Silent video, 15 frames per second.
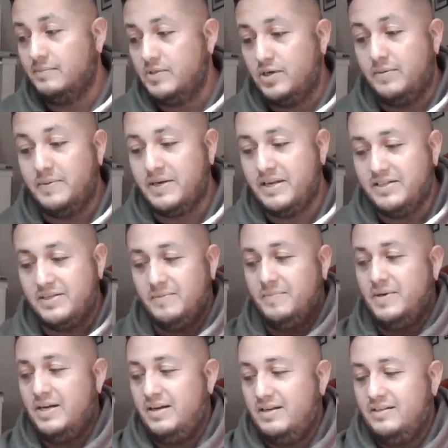sure I'm going to get
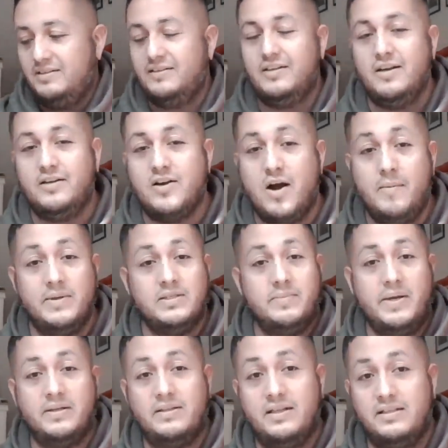some good
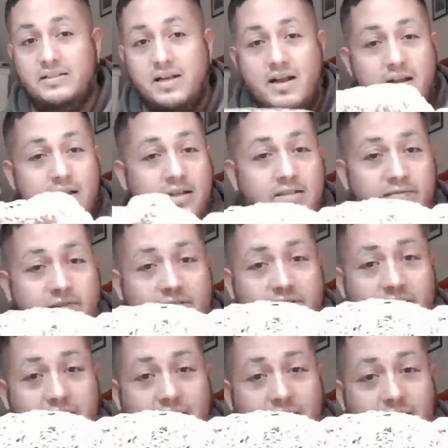comments about this. This is a
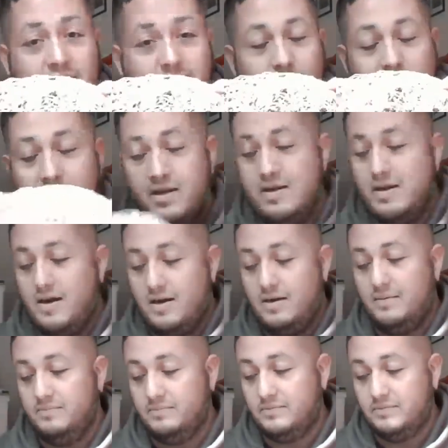fishing net.
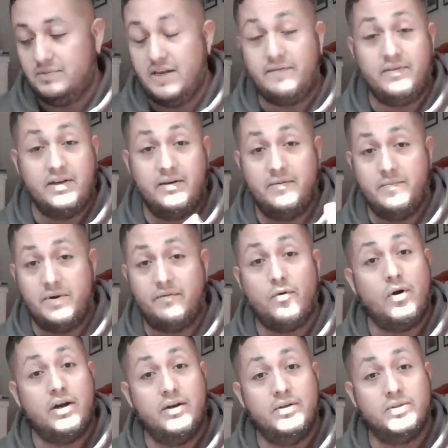Definitely,
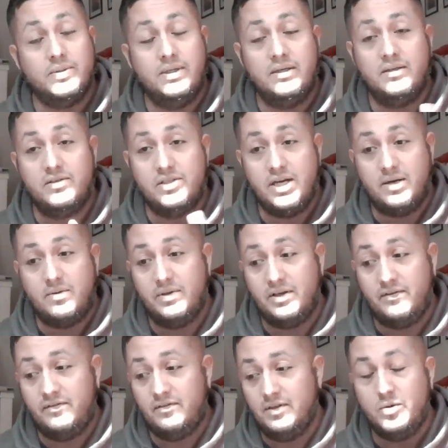before you use one, check with
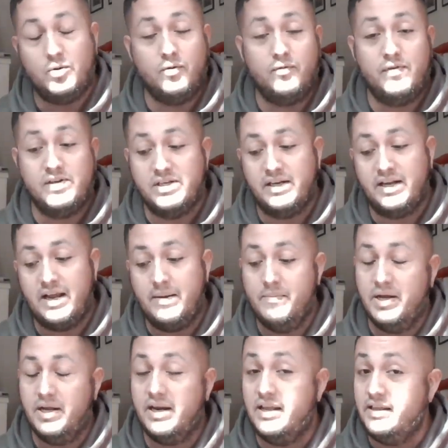your local fishing
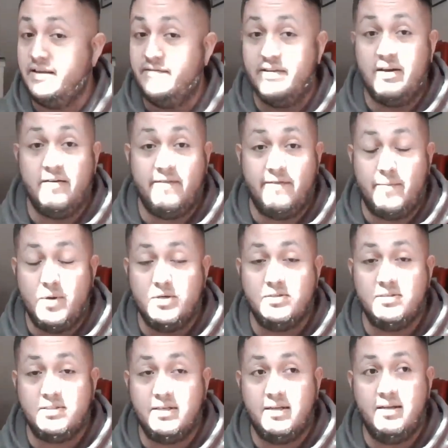game. But in the event of
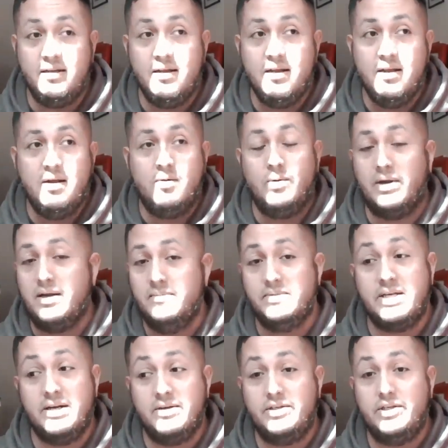emergency, when it
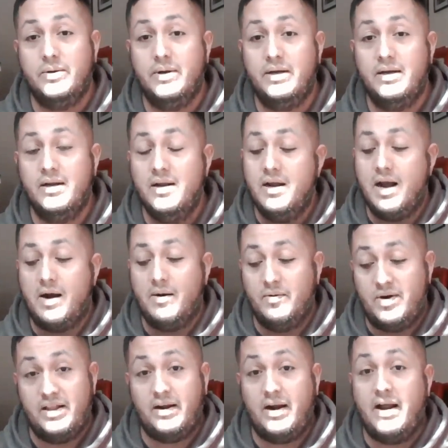comes down to it, I
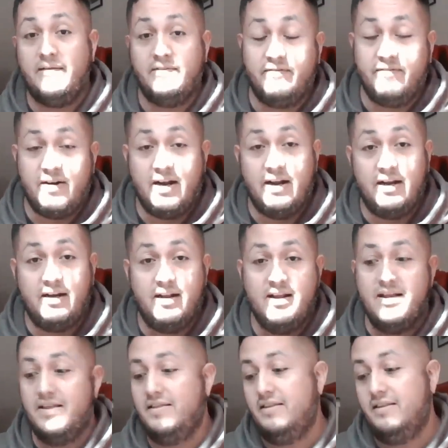would rather have a fine
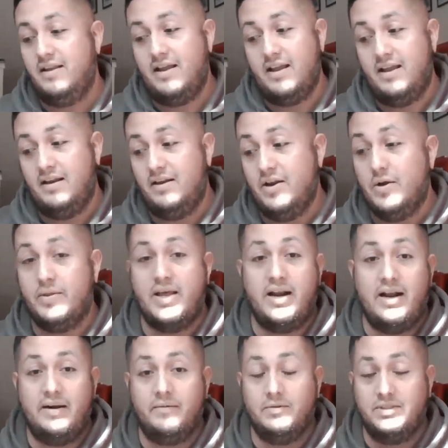and know
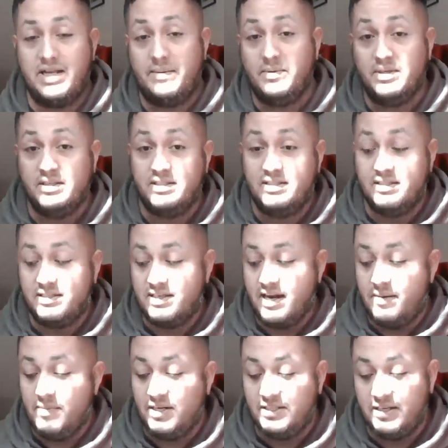that I was able to
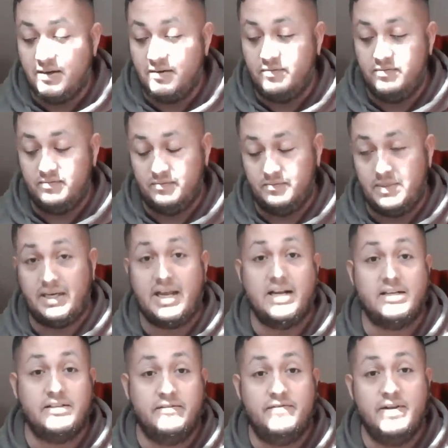sustain myself by
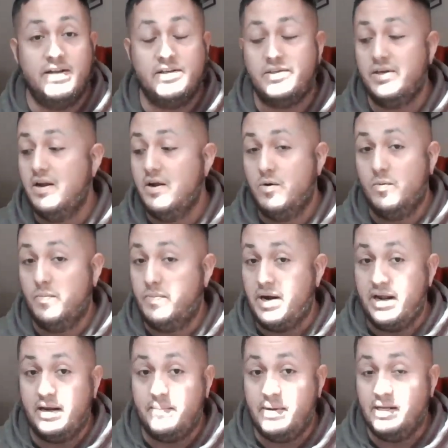catching fish
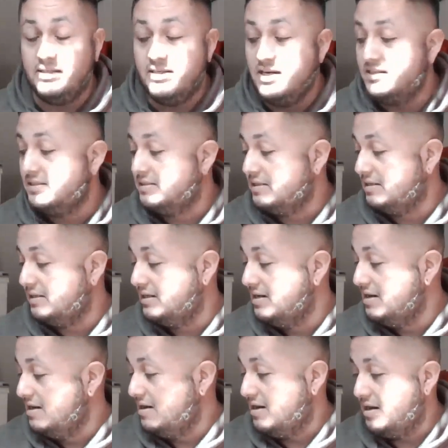by any means necessary,
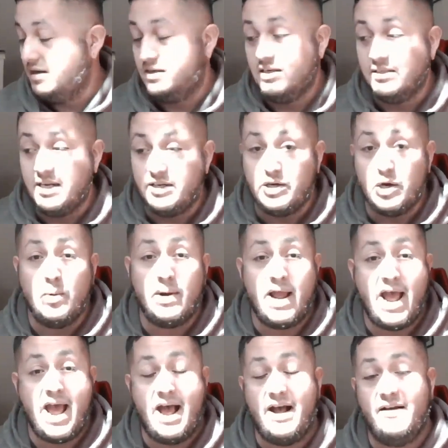because I don't
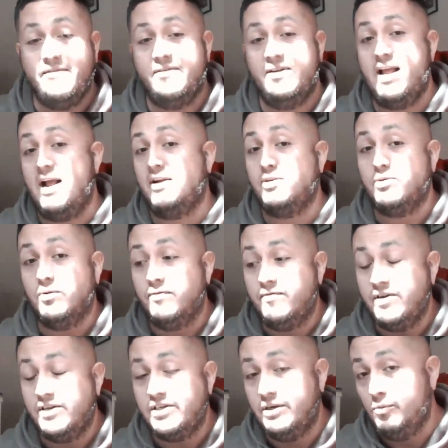have an actual
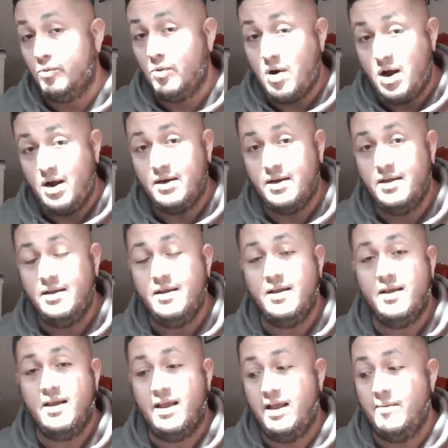fishing rod
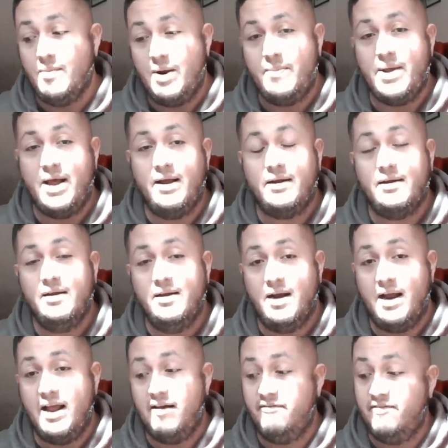in my pack.
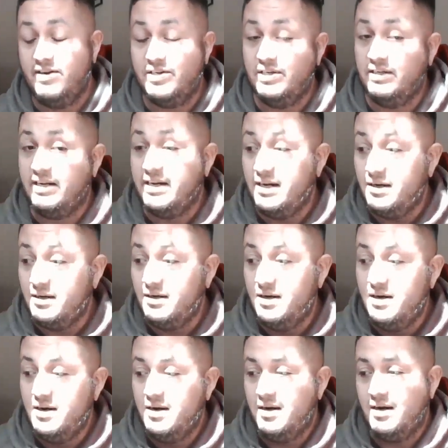I have fishing gear,
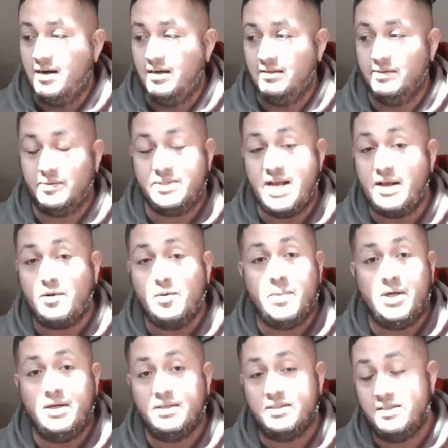a little
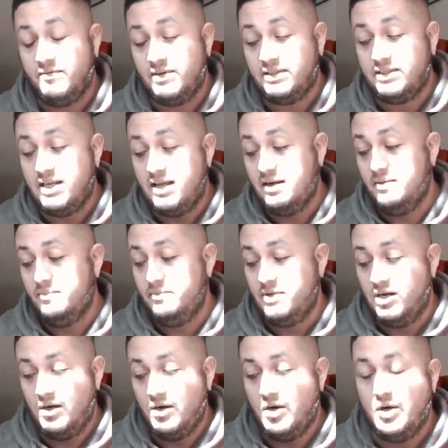tackle box, stuff like that,
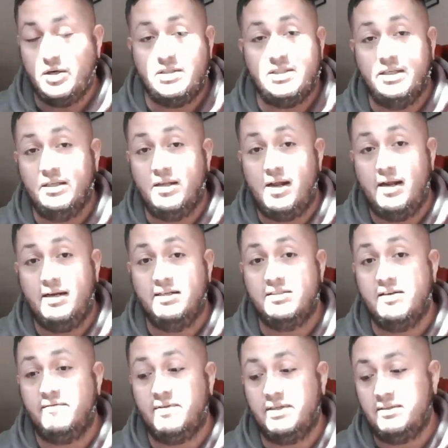hooks and line and
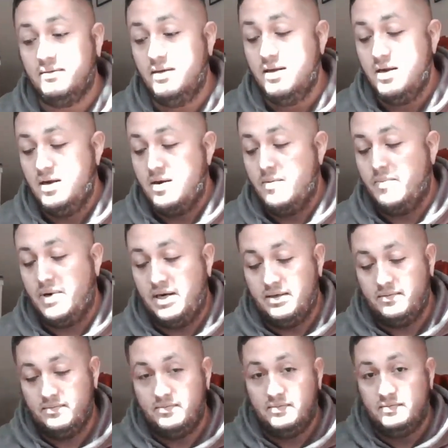stuff like that.
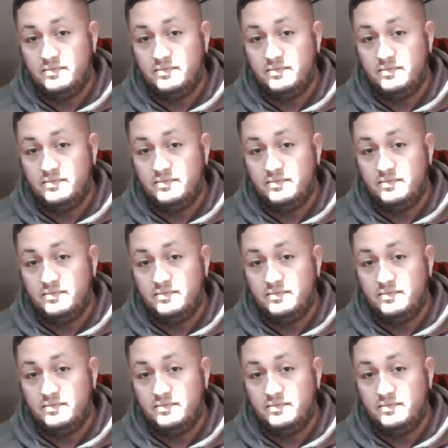But